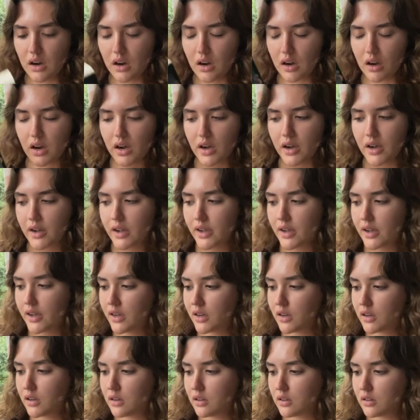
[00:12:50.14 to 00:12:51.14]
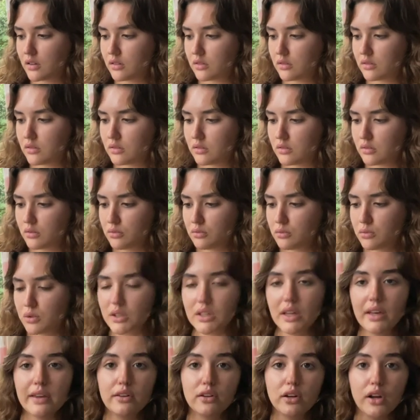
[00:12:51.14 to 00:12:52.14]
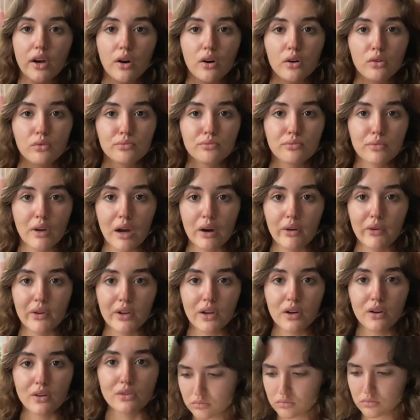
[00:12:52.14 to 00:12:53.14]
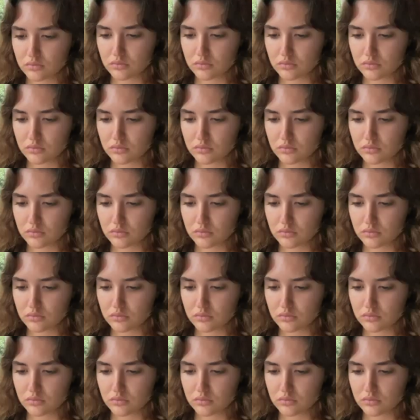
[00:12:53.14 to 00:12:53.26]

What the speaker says: I will let you know how it goes.